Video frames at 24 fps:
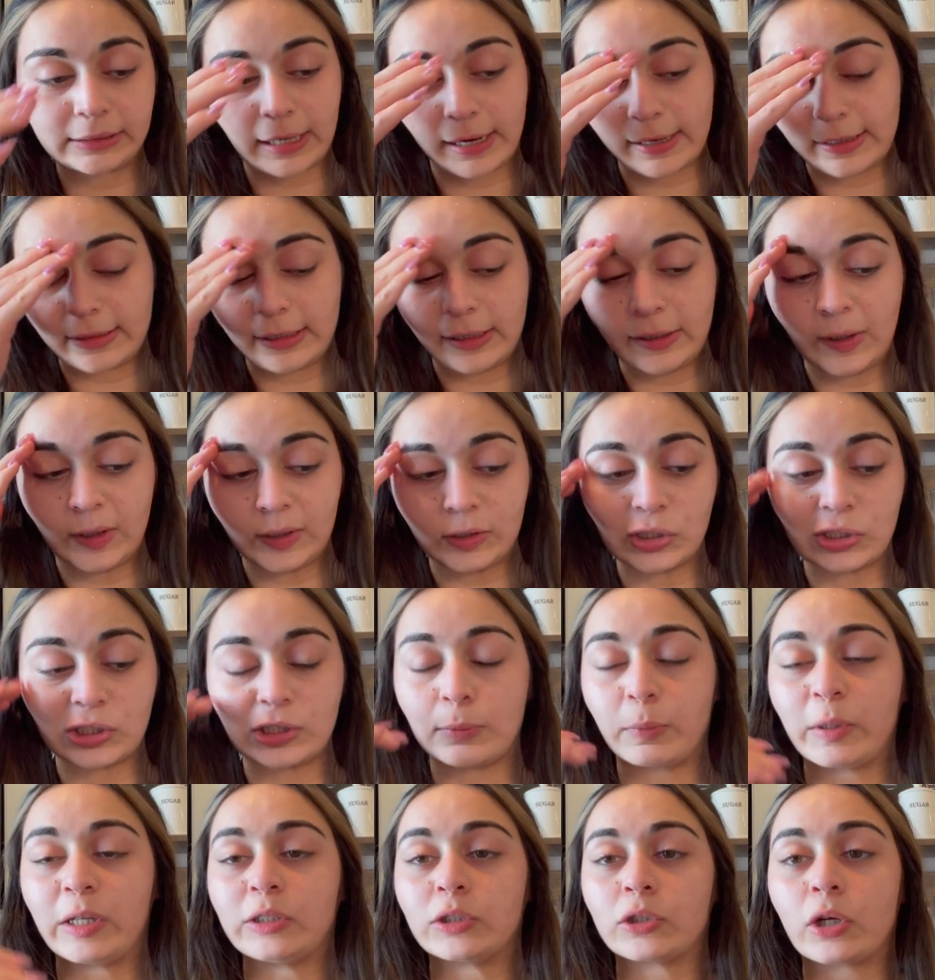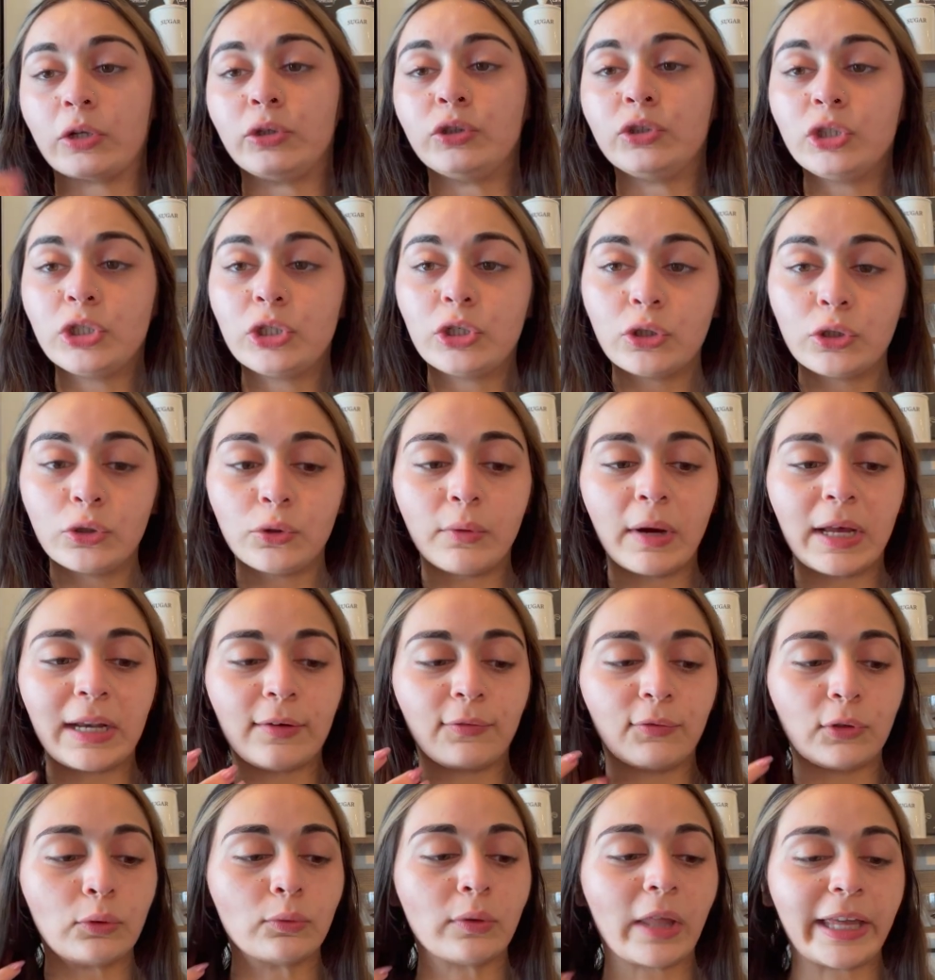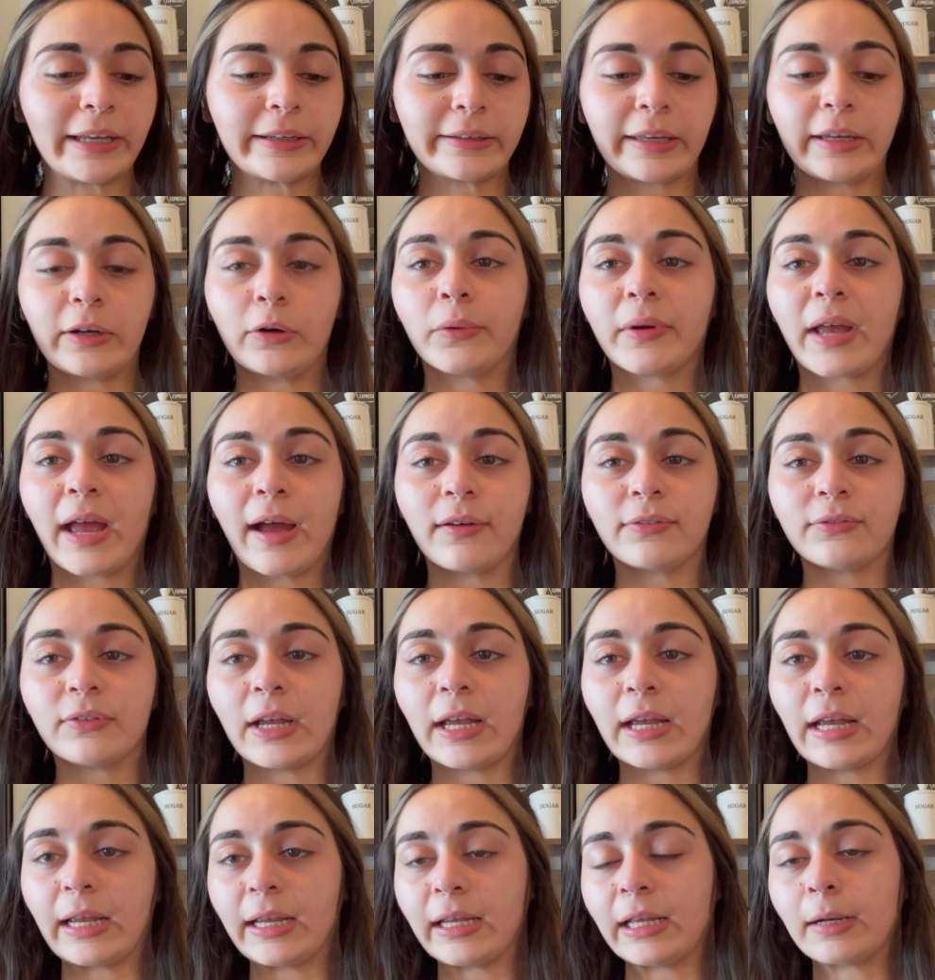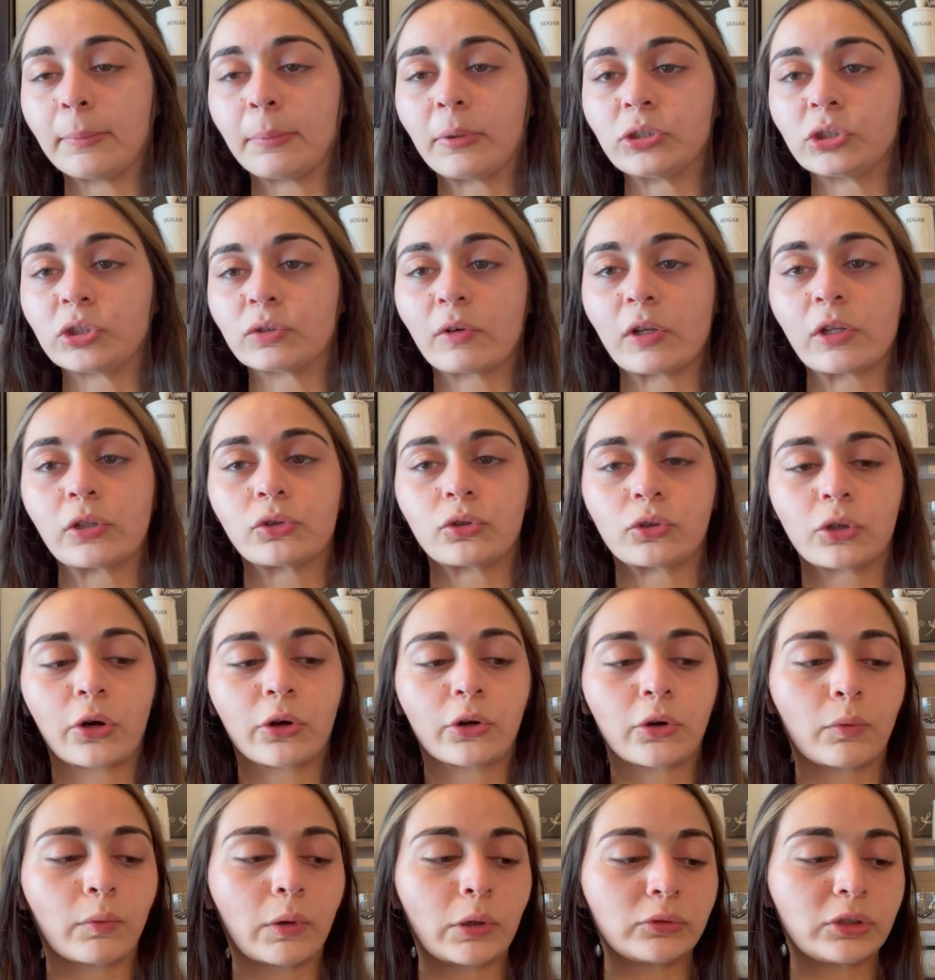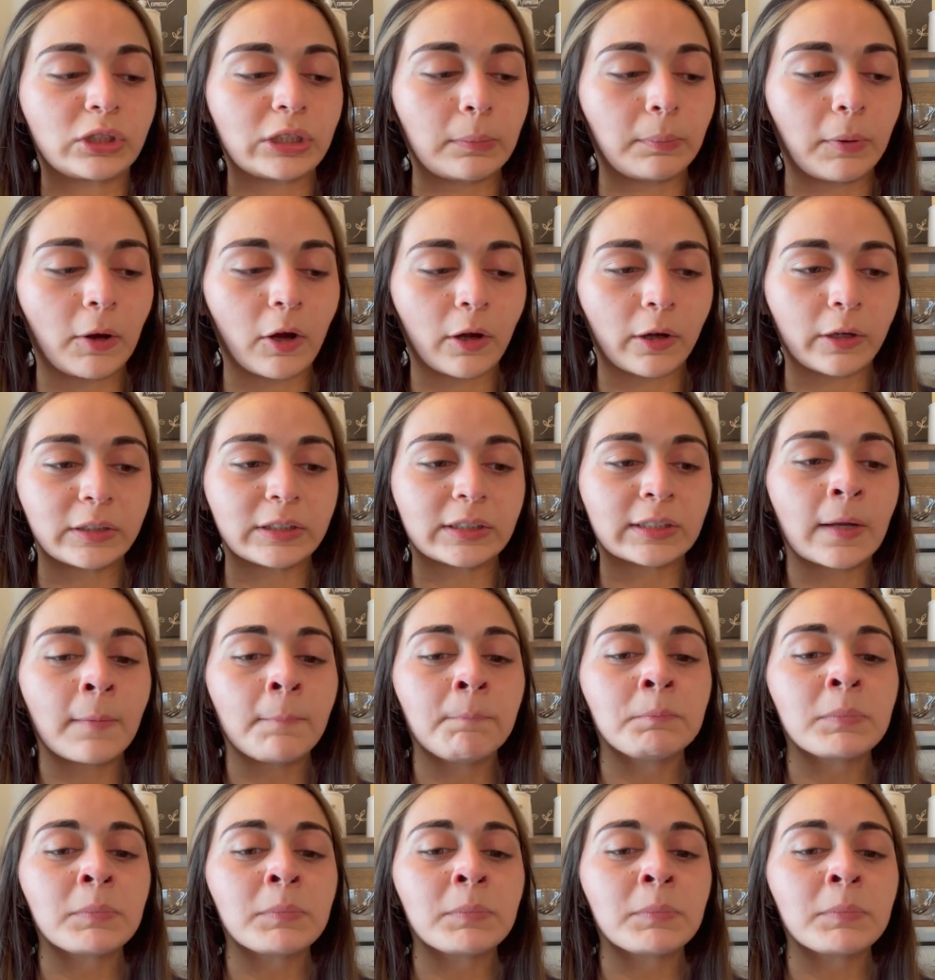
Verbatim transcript: I think it just depends on you and if you like Il Caffè and a bunch of other darker roasted pods.